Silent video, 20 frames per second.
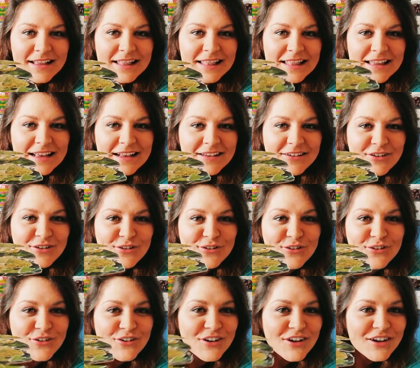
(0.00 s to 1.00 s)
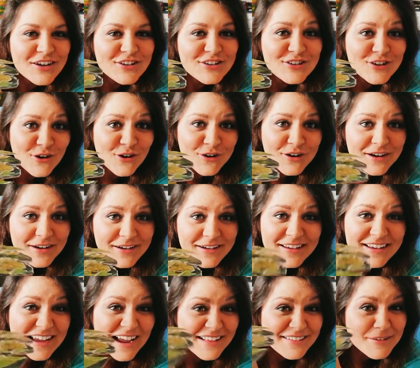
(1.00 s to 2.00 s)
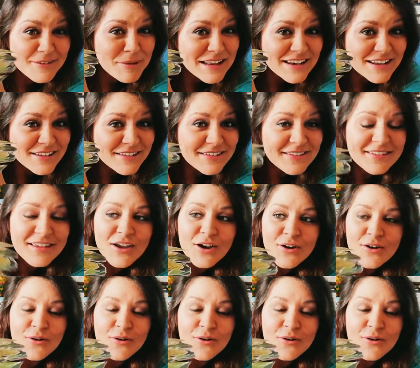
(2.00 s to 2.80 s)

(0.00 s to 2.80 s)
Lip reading: little sock caterpillars